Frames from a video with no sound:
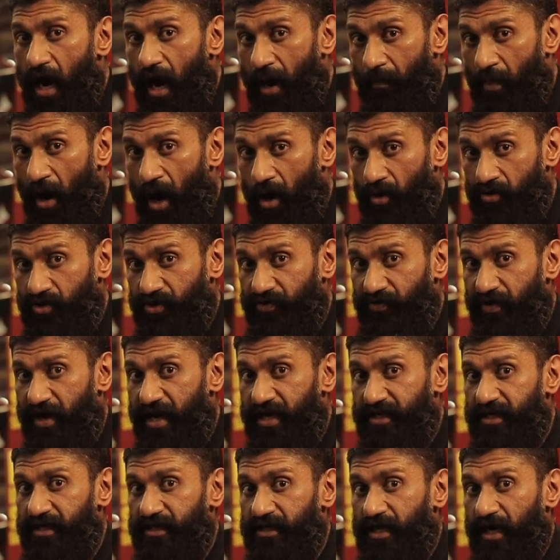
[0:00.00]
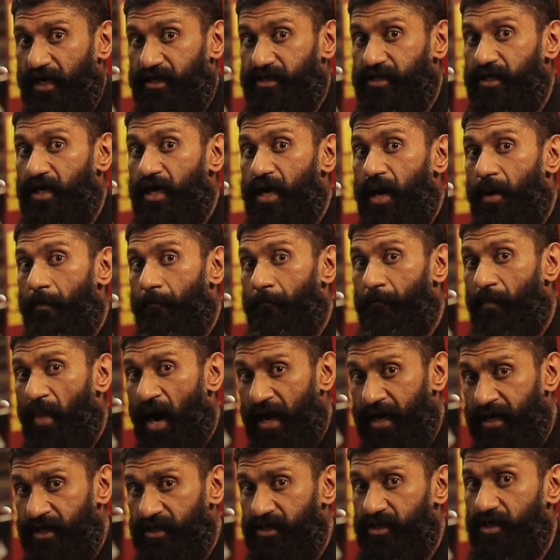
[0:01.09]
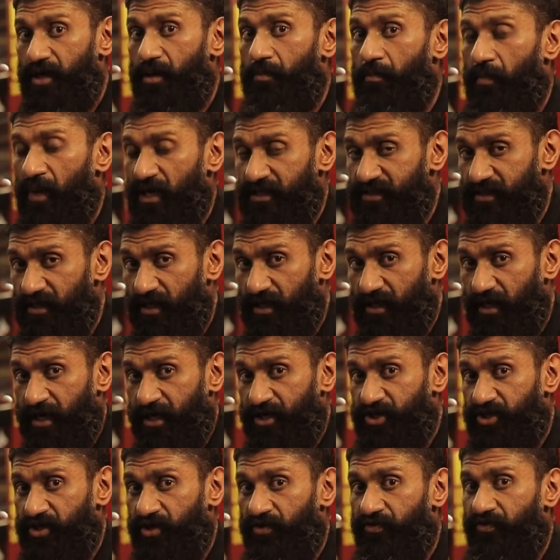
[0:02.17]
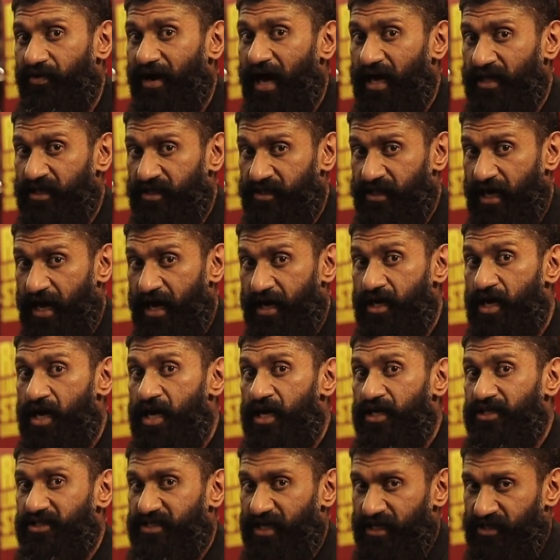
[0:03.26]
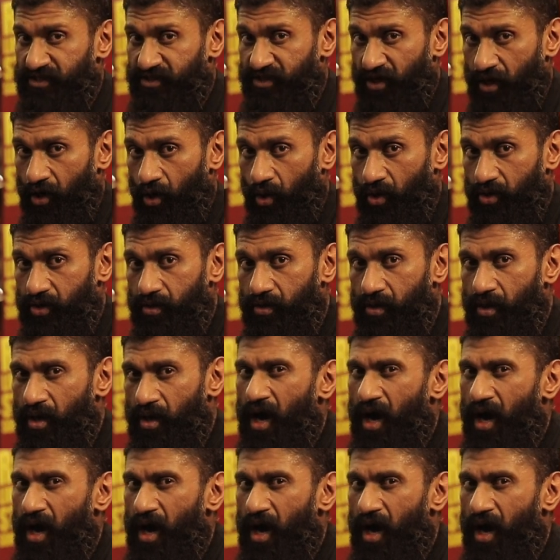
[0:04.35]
about creating that mind-muscle connection rather than just the load.